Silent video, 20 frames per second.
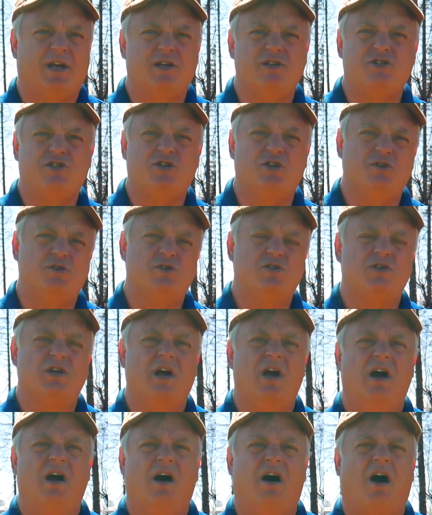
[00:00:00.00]
and choose.
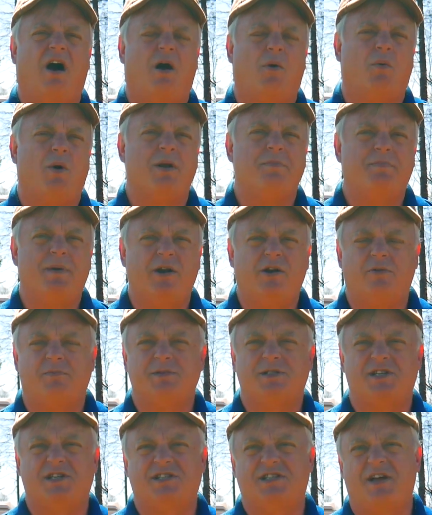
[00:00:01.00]
Our 1-bedroom
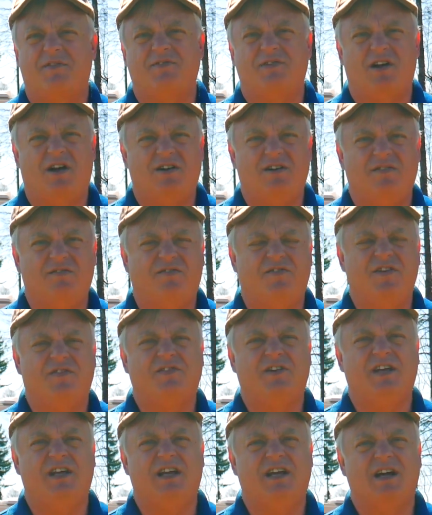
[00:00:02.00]
is a
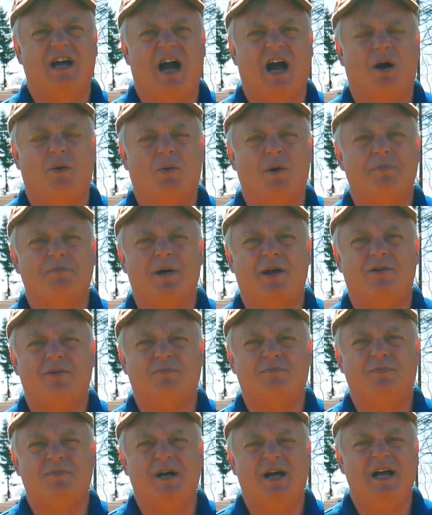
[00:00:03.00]
750
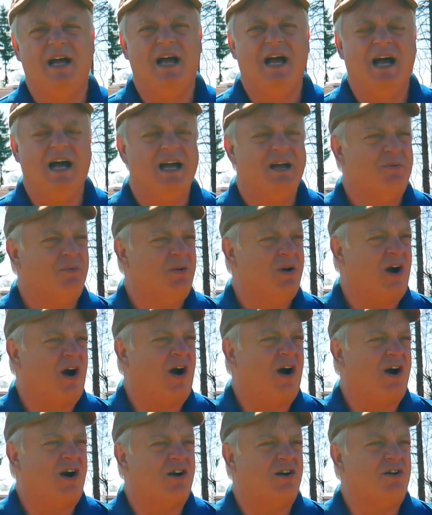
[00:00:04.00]
1-bedroom.
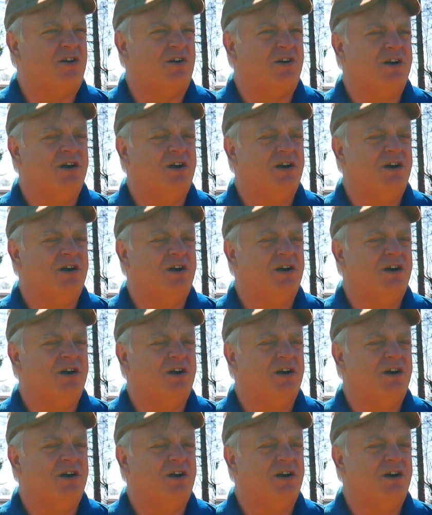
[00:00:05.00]
Our